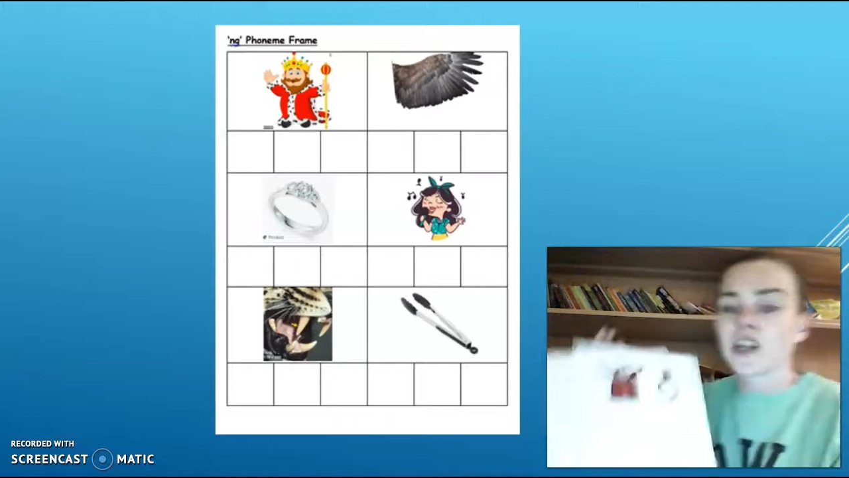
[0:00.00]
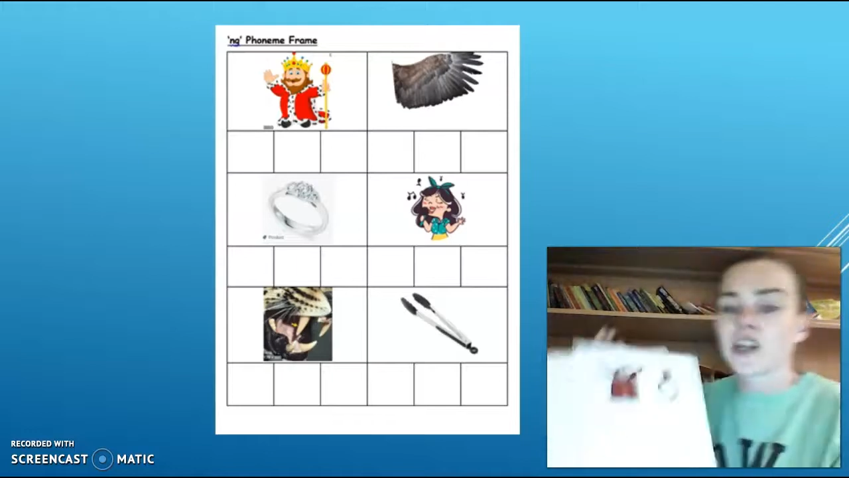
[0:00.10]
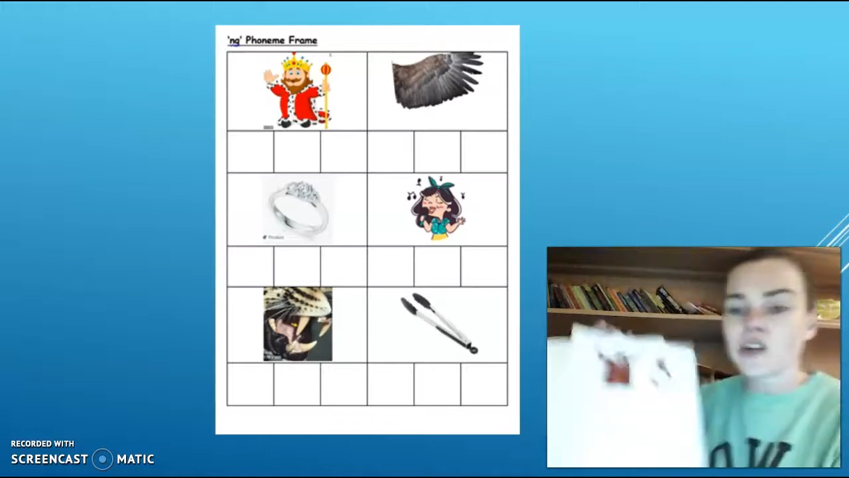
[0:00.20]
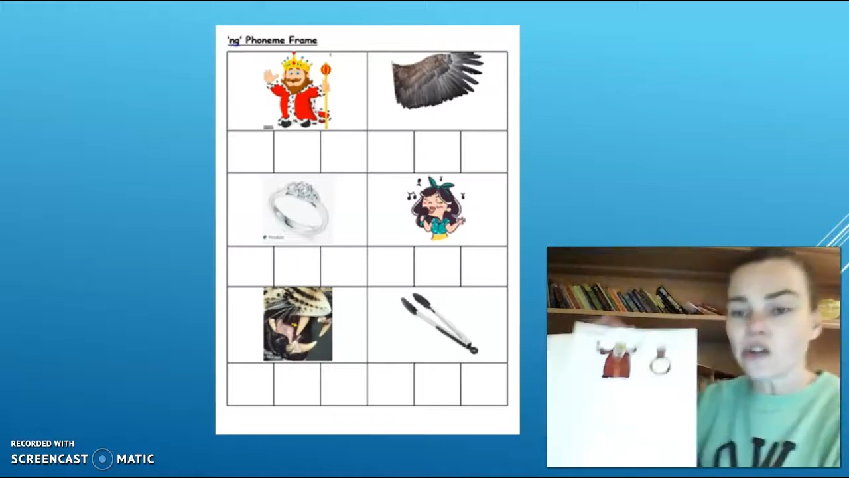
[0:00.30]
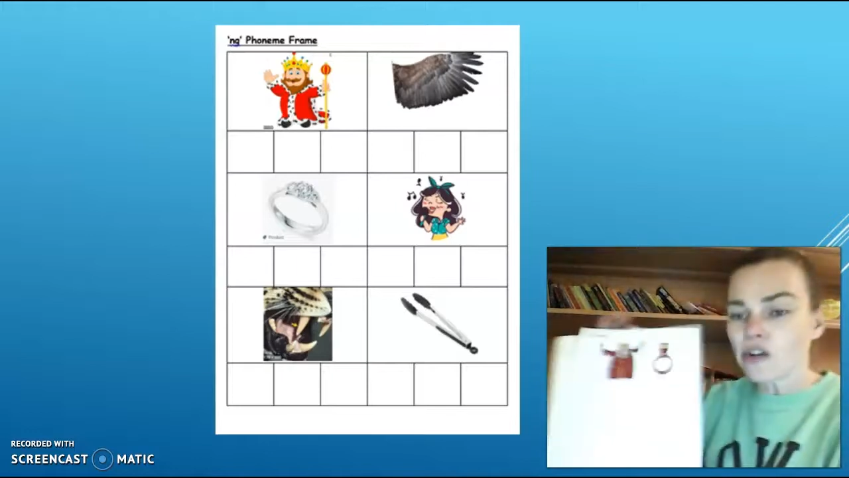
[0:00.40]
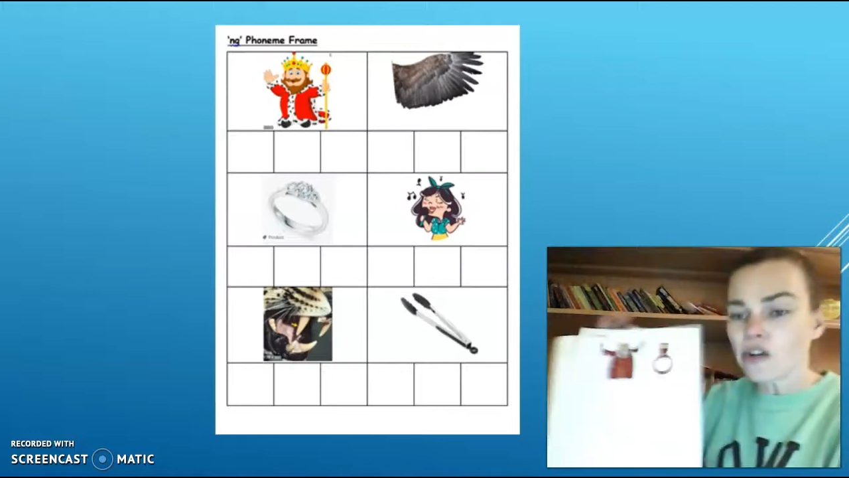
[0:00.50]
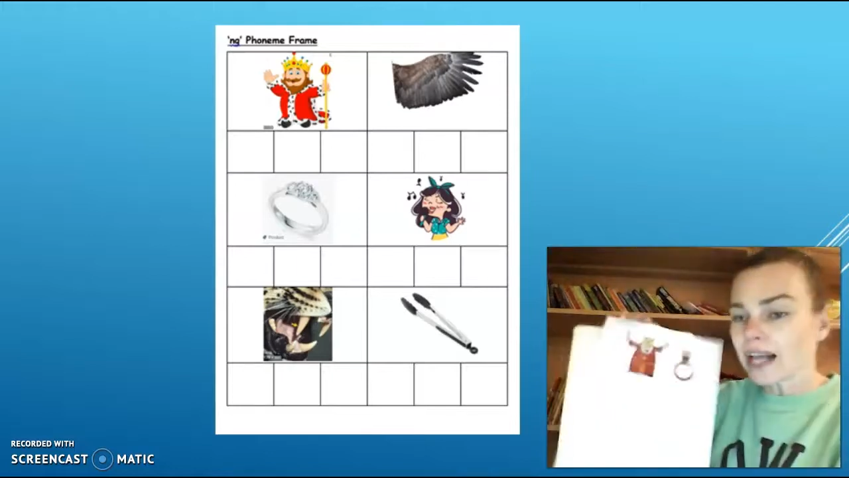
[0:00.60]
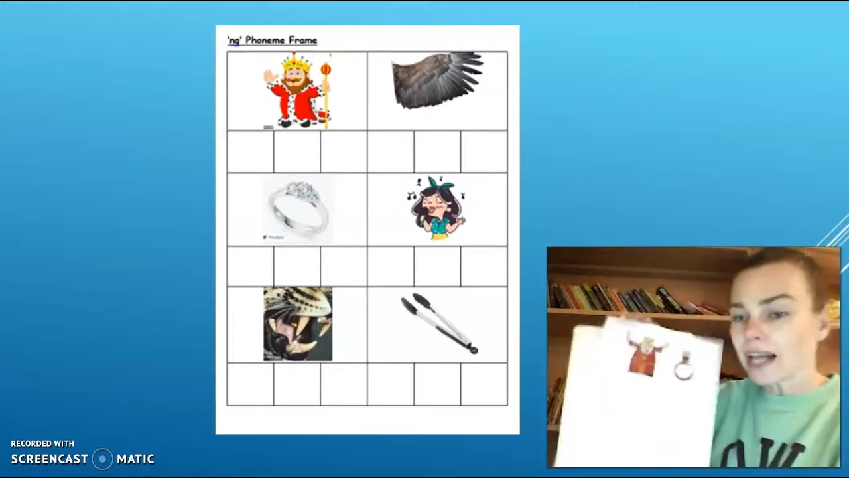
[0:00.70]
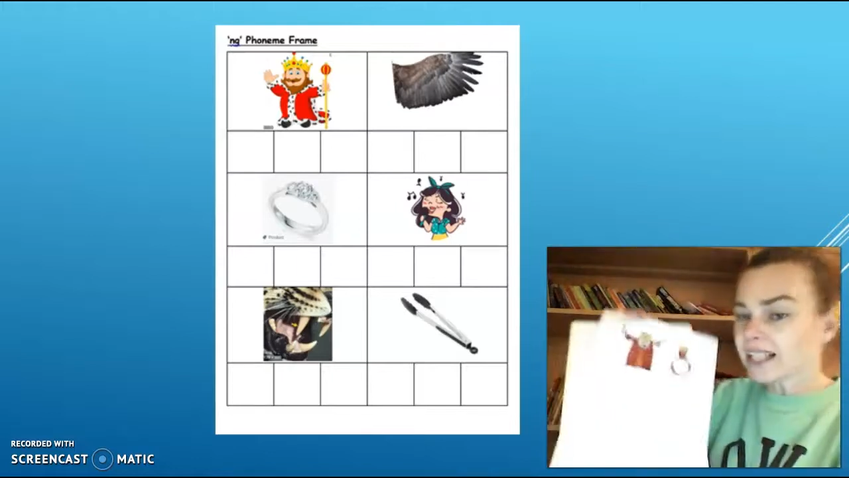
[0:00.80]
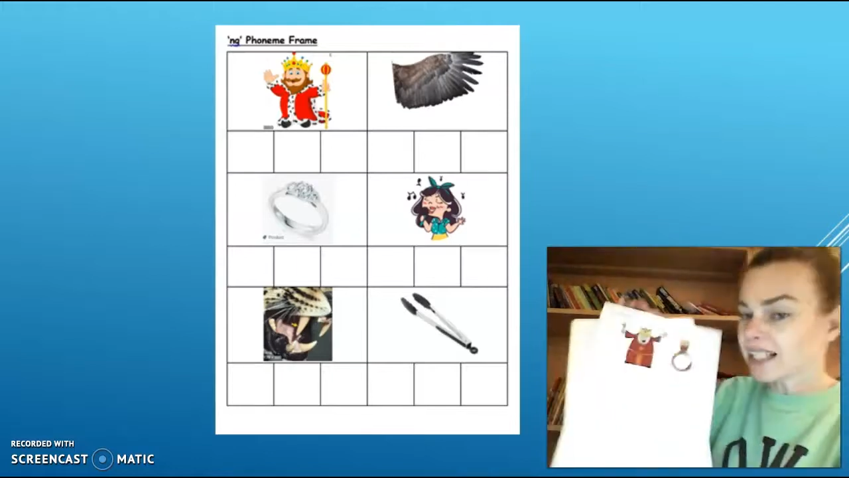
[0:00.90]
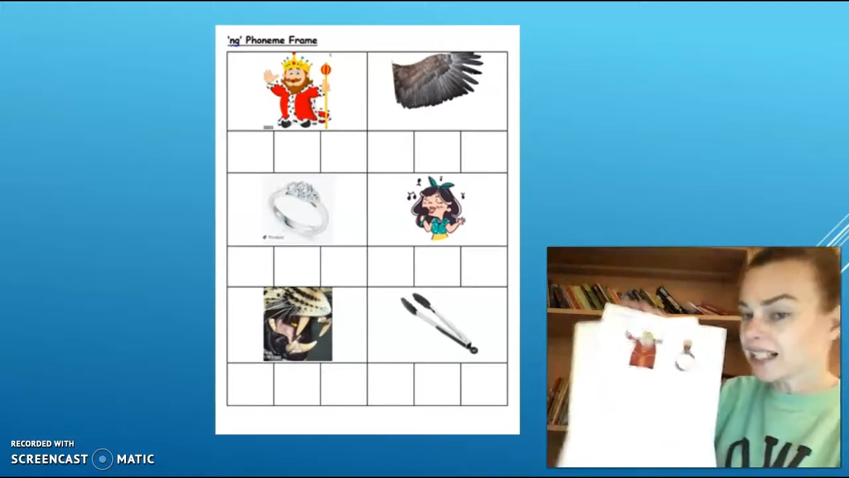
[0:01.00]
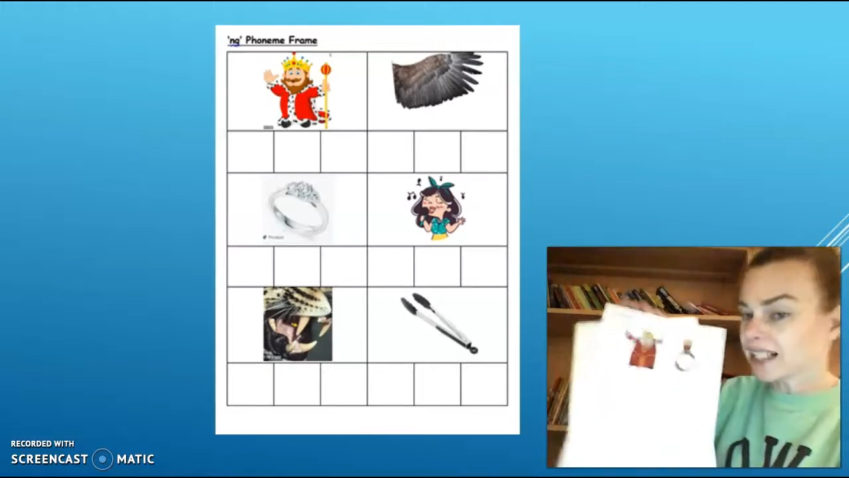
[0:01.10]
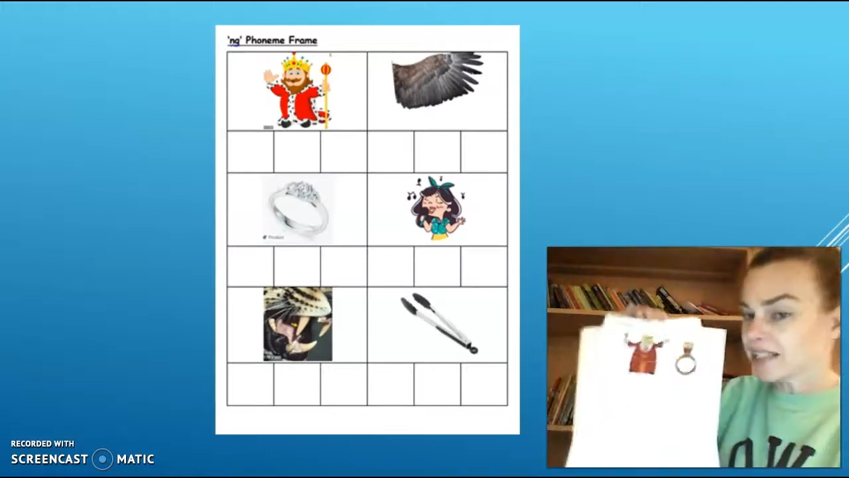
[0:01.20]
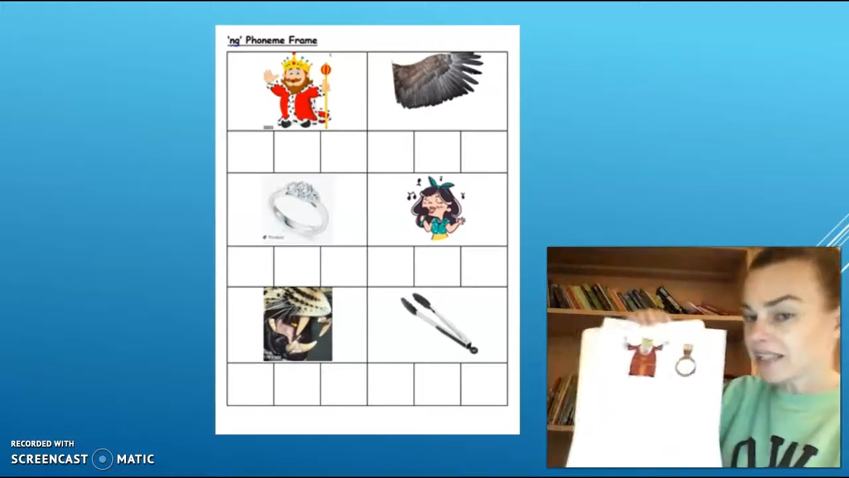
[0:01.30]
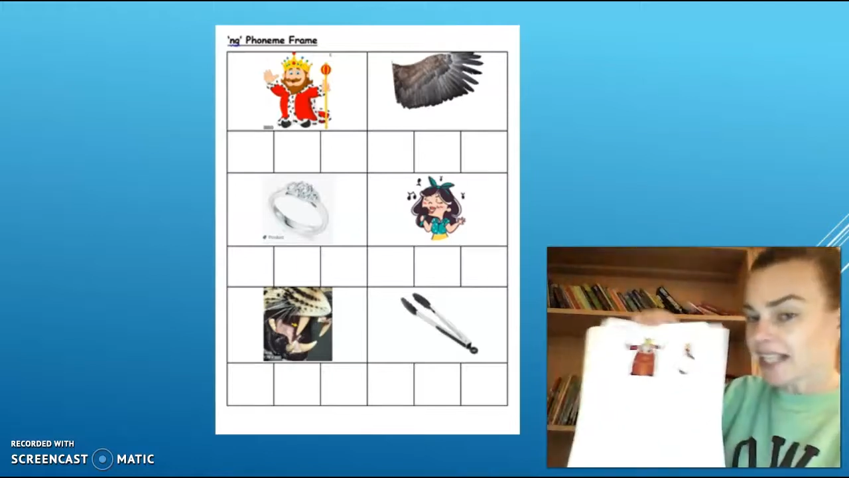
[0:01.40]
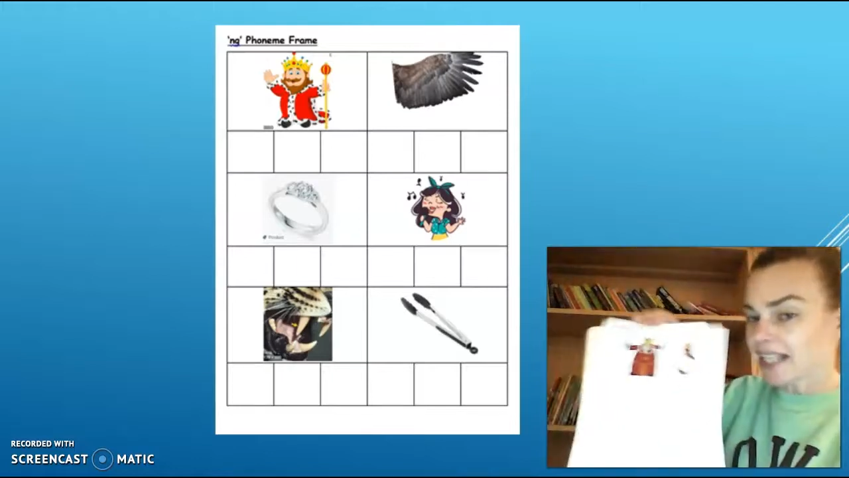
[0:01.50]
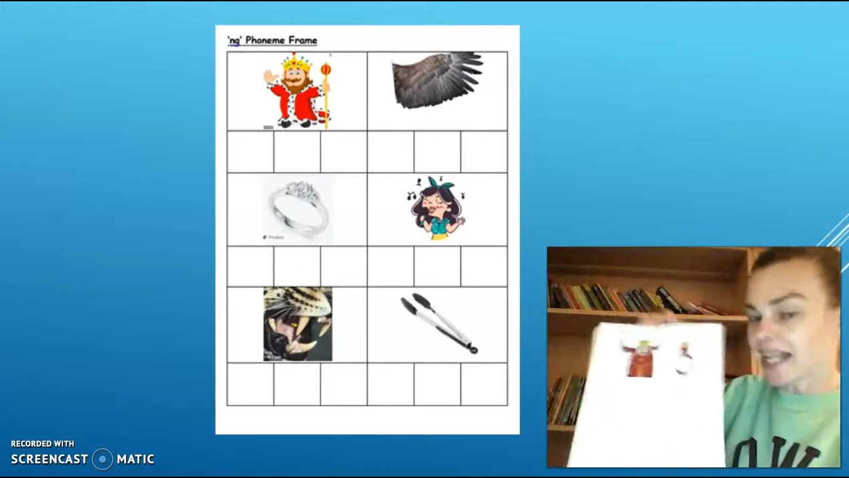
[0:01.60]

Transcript: Your last activity